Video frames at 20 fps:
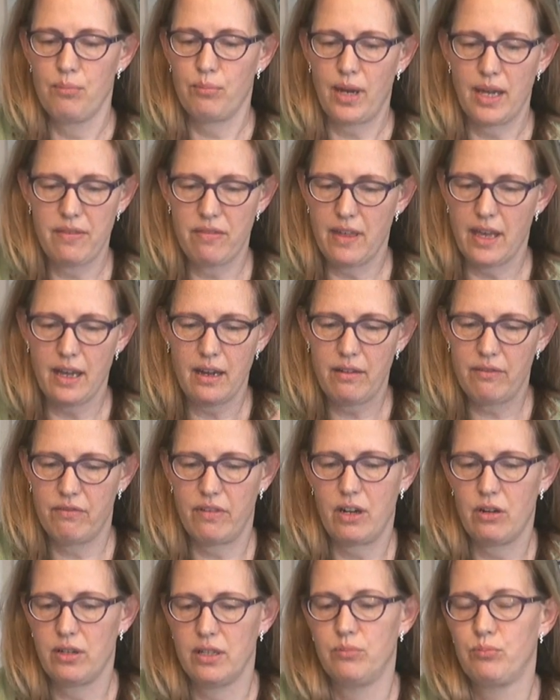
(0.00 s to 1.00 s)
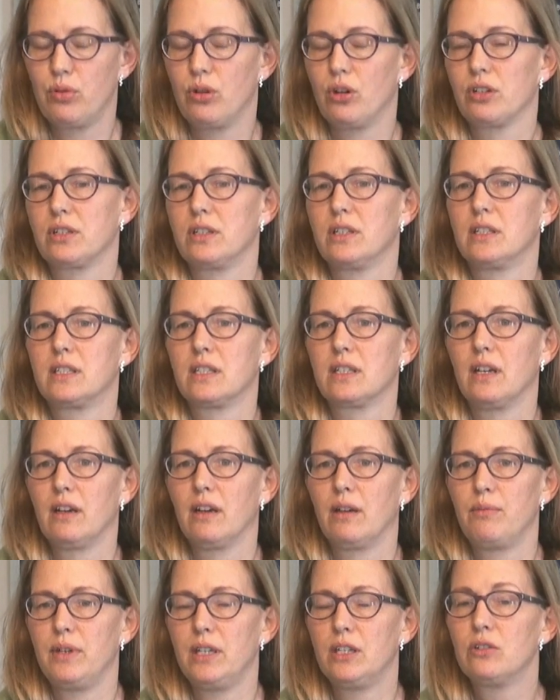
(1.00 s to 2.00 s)
by their very important
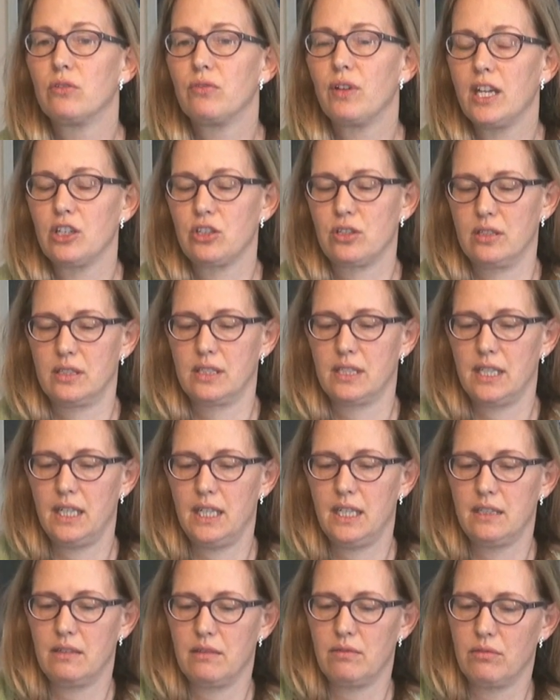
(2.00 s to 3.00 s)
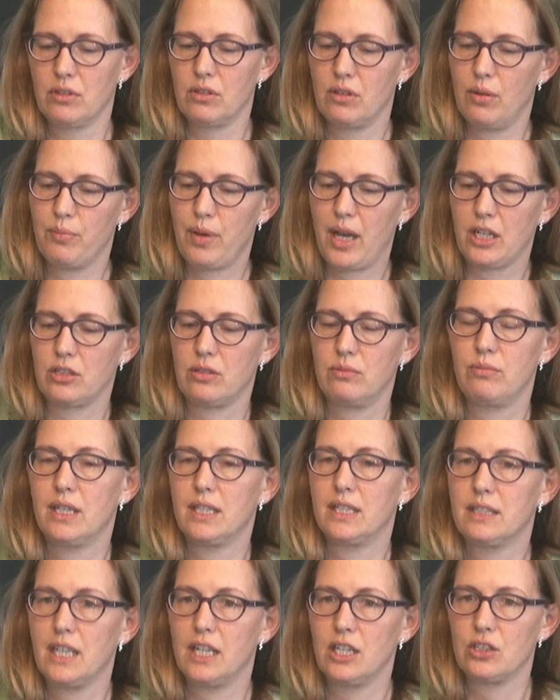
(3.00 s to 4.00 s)
um, innovations in compassion
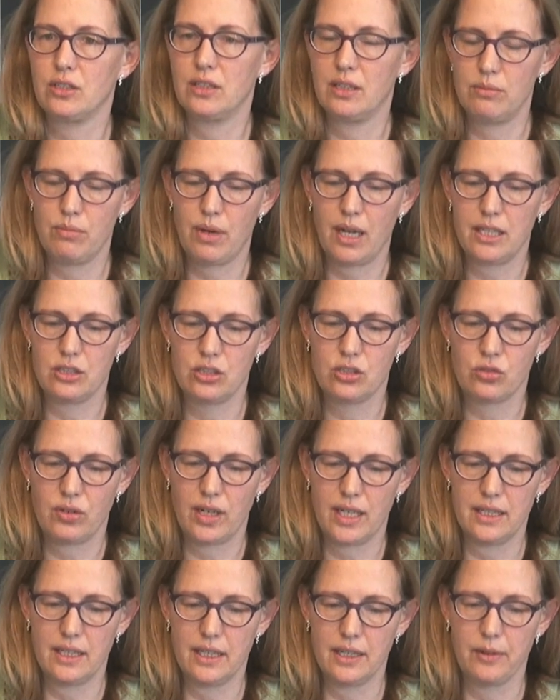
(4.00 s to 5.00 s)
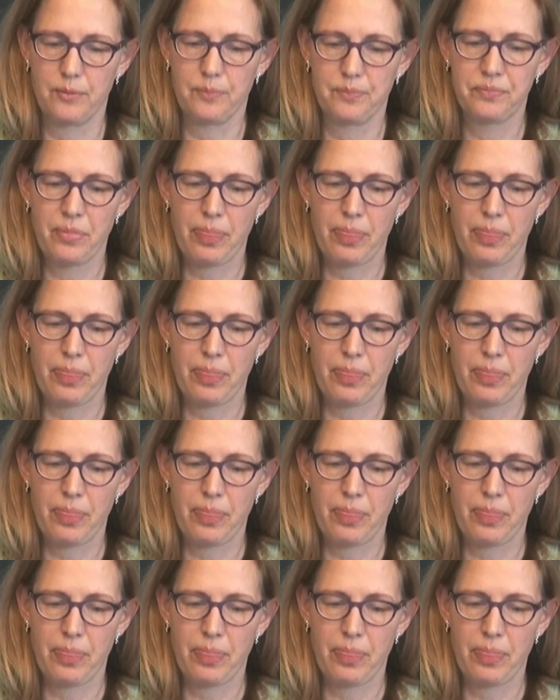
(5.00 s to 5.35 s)
meditation and mind training.